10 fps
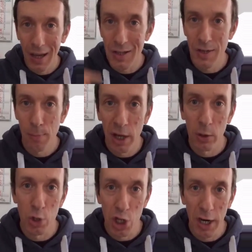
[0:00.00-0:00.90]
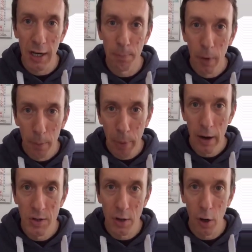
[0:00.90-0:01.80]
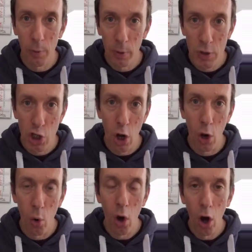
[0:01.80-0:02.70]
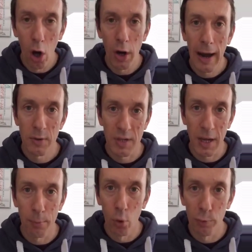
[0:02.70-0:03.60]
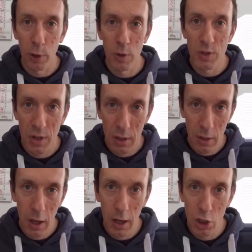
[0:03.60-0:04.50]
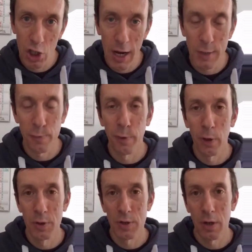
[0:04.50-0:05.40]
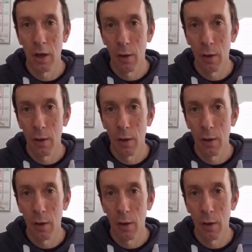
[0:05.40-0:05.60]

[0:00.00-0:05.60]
it's a Michael Cheney Periscope show on how to get more viewers, shares and followers